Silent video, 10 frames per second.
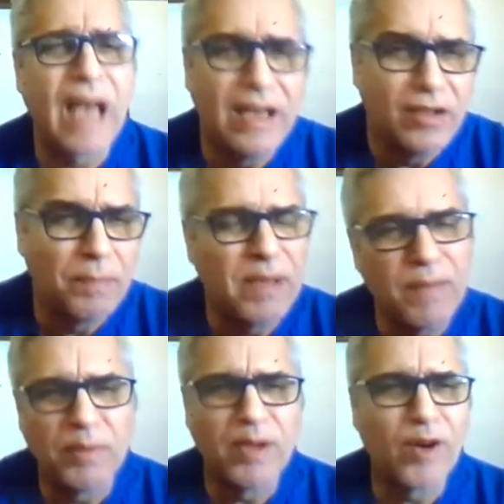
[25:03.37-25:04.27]
side the
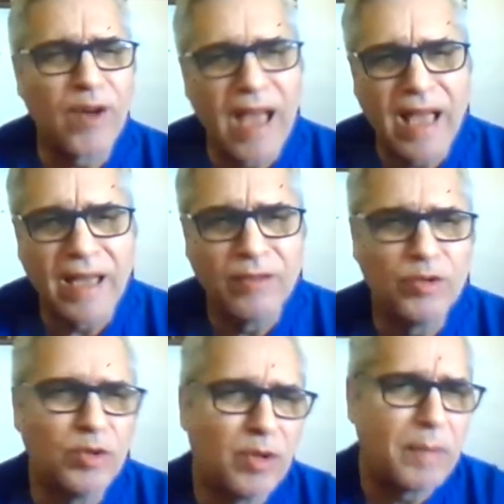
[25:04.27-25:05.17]
people are on.
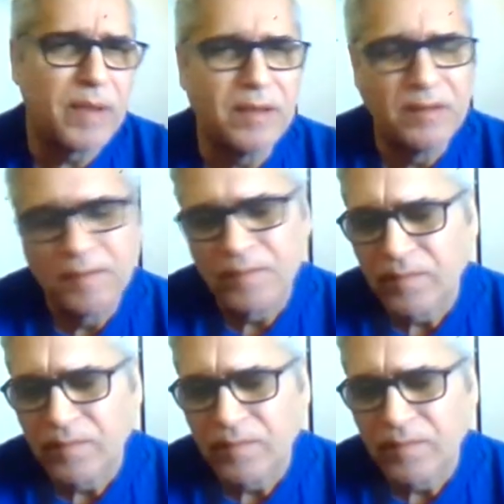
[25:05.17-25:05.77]
You know what I mean,